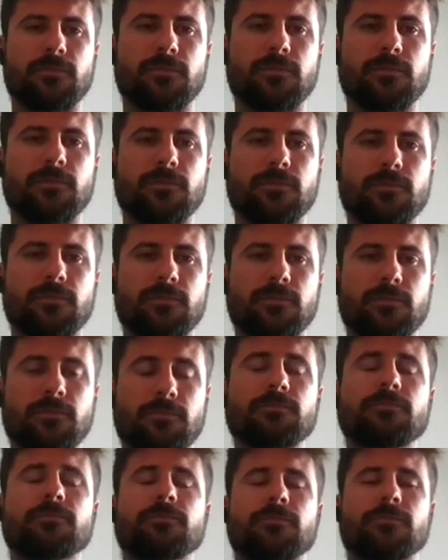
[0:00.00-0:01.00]

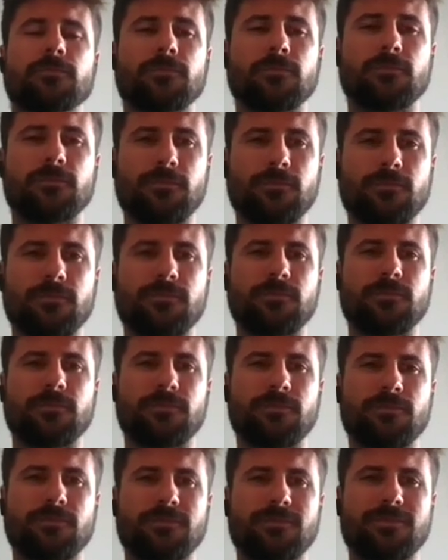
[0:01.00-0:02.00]

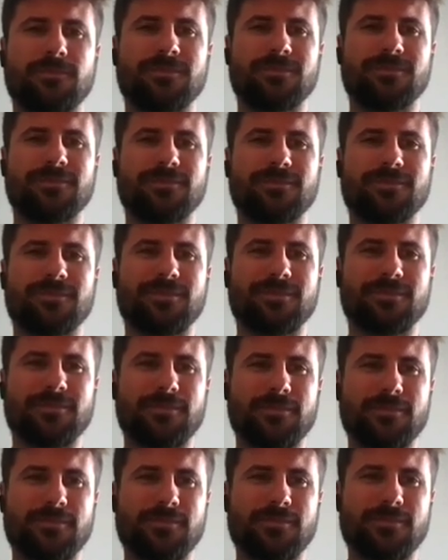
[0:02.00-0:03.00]

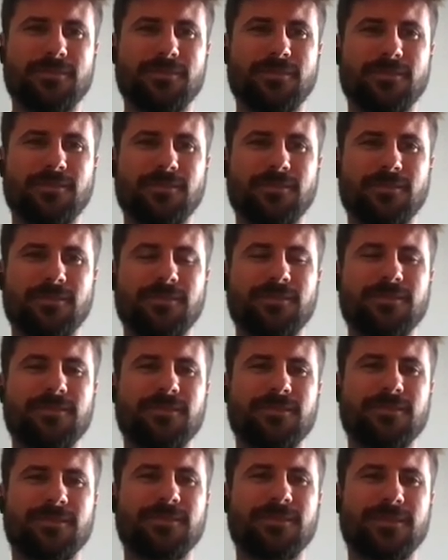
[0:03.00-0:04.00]

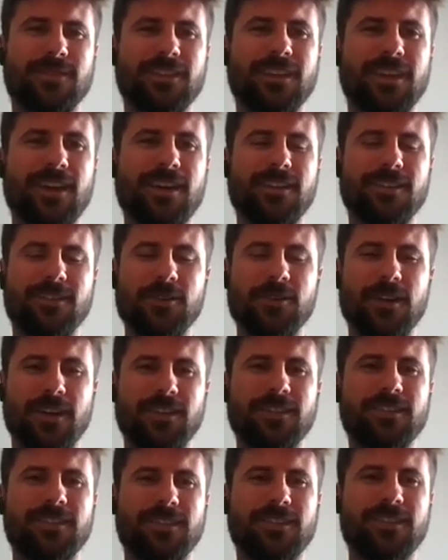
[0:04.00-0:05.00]

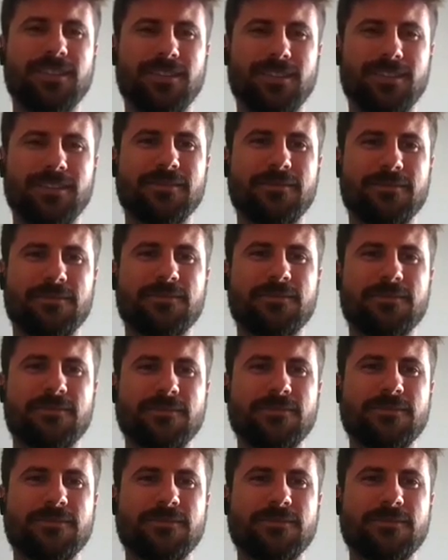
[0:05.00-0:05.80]
No words are spoken by the person on screen.